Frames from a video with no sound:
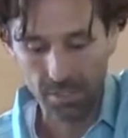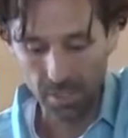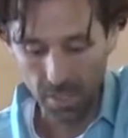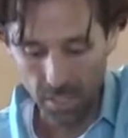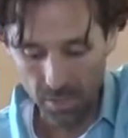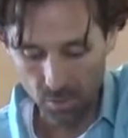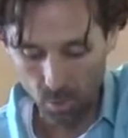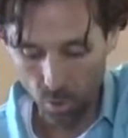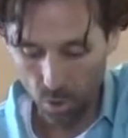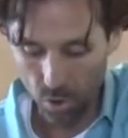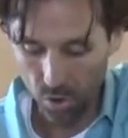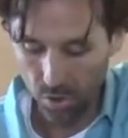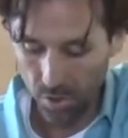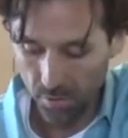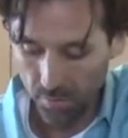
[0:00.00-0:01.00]
today's
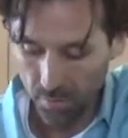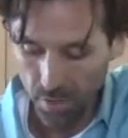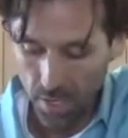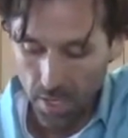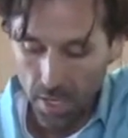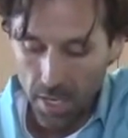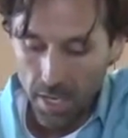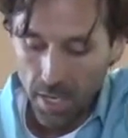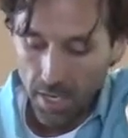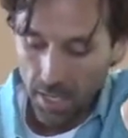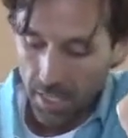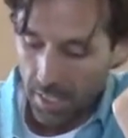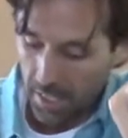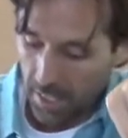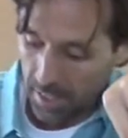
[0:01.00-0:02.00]
world
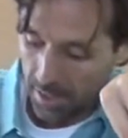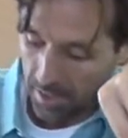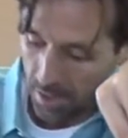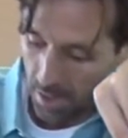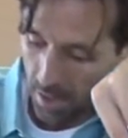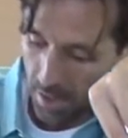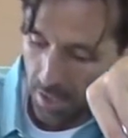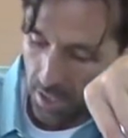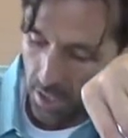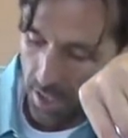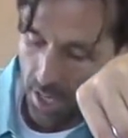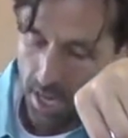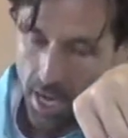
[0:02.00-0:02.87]
is the